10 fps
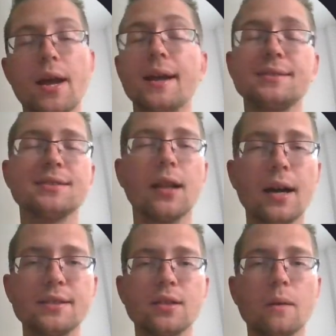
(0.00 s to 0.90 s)
create
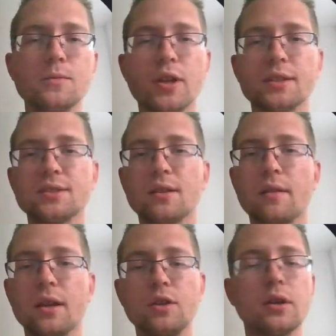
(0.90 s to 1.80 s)
slice
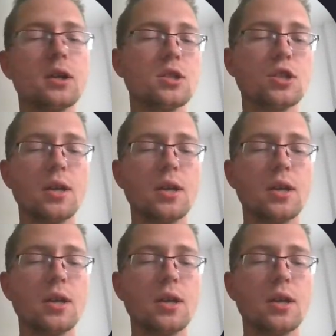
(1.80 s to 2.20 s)
objects that you can